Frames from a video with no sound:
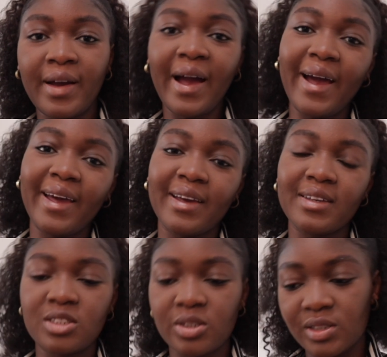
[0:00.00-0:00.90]
Hi,
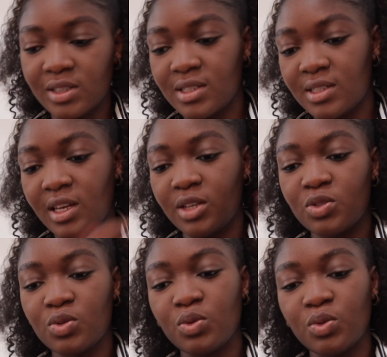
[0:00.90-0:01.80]
so it's day
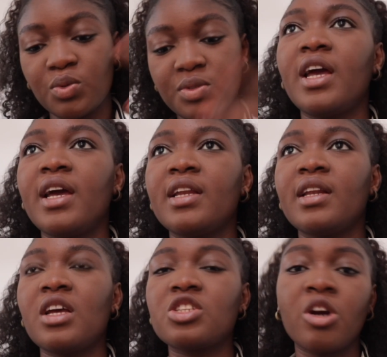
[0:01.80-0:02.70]
2
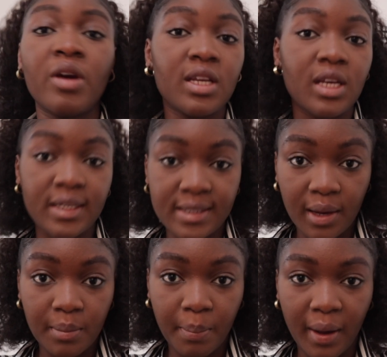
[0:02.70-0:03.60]
and there's already a
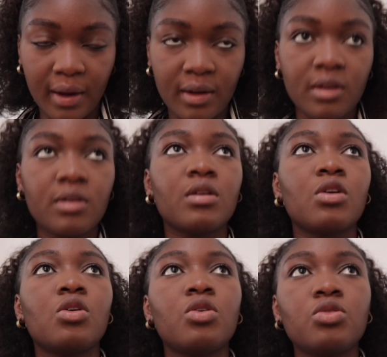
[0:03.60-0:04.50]
setback.
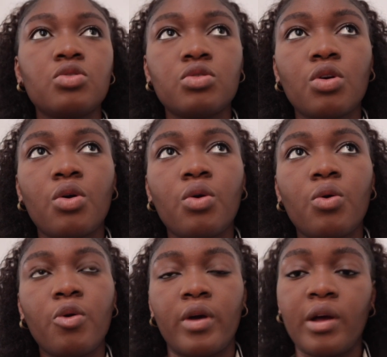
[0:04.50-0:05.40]

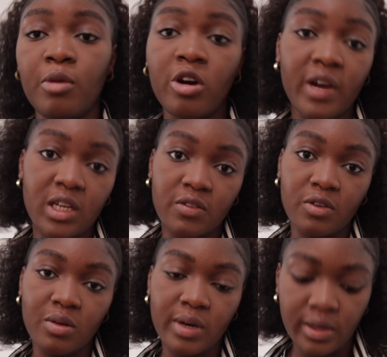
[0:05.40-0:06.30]
So I'm all ready
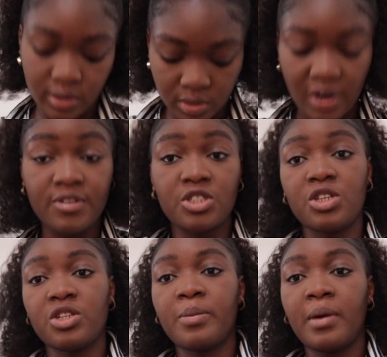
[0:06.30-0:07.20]
for work. I have to
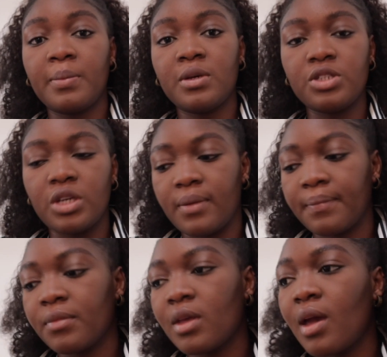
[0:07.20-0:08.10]
change out my PJ.
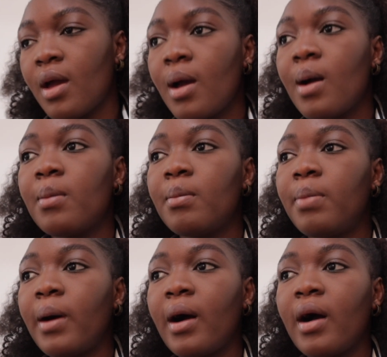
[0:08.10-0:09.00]

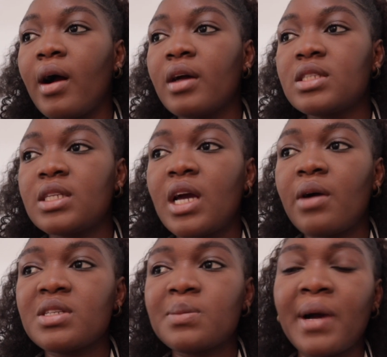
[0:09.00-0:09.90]
But today
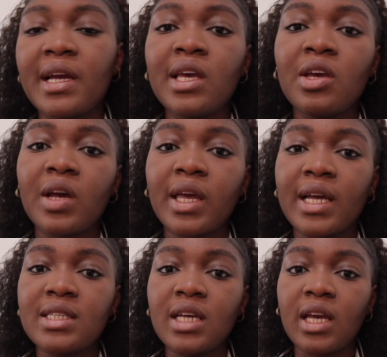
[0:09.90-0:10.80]
I was banking on
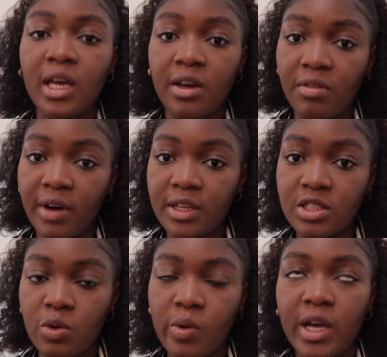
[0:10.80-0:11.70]
getting a ride
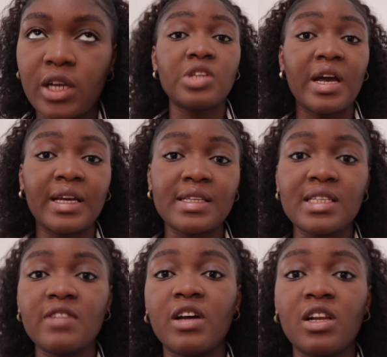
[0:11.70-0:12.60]
to work so I can
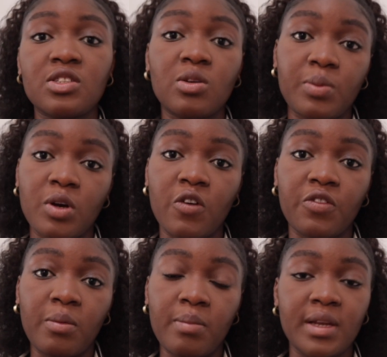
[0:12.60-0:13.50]
save a little bit of
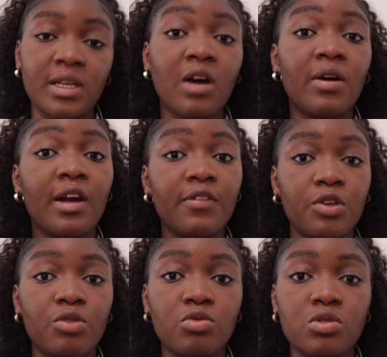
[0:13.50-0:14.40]
the money I would have
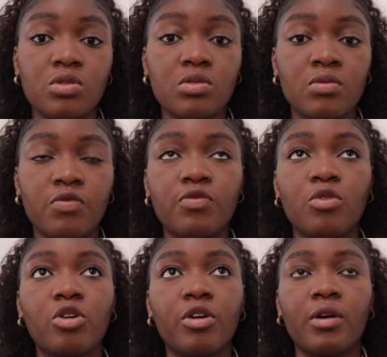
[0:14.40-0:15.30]
used
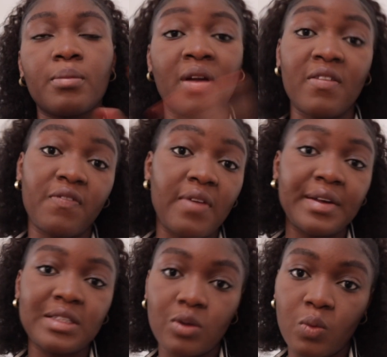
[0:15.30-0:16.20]
for my
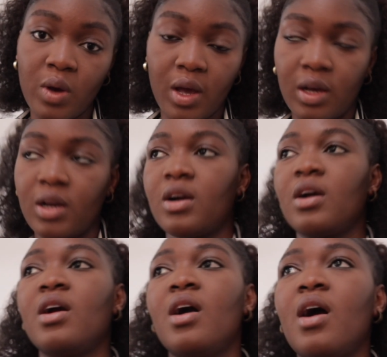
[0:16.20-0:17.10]
fare to work.
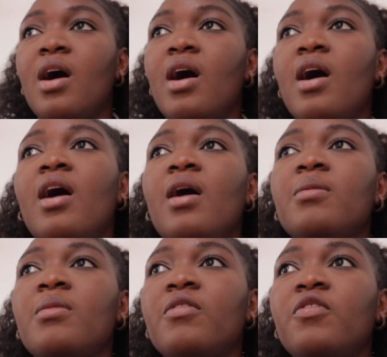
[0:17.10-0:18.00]

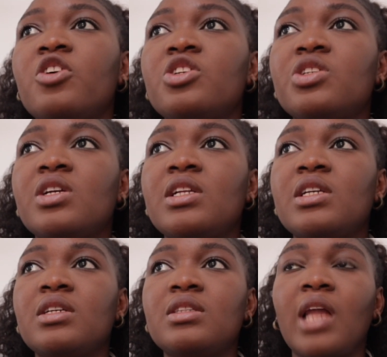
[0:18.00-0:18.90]

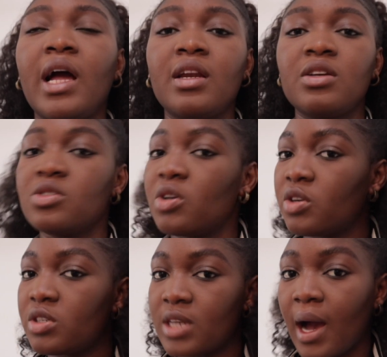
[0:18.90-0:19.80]
Unfortunately, that is not
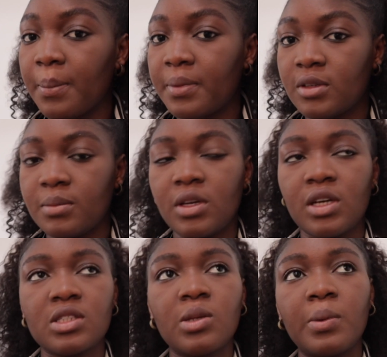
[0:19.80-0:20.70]
going to happen
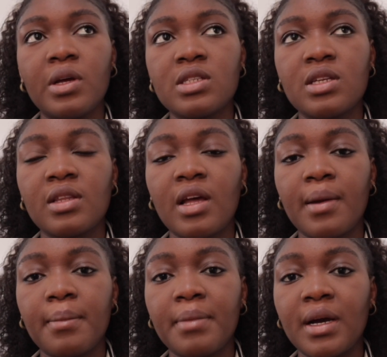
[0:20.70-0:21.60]
because the person that
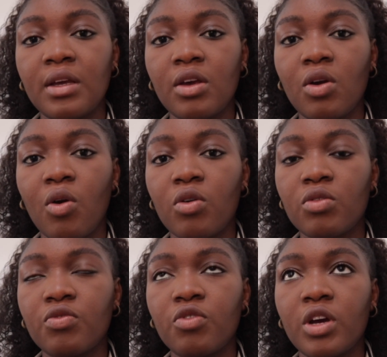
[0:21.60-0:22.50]
I'm banking
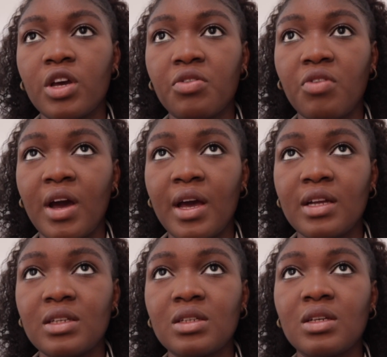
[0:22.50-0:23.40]
on for a
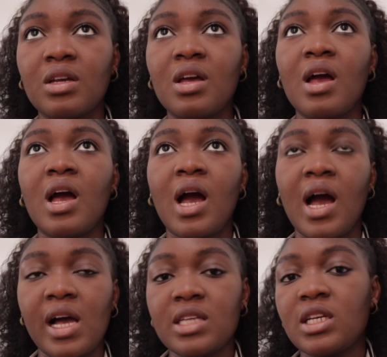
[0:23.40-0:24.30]
ride
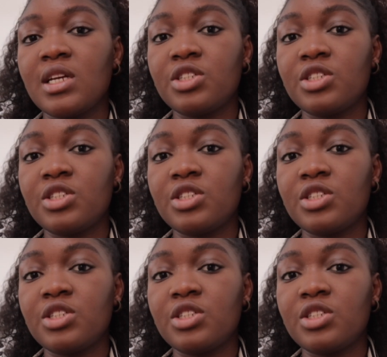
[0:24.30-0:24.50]
has a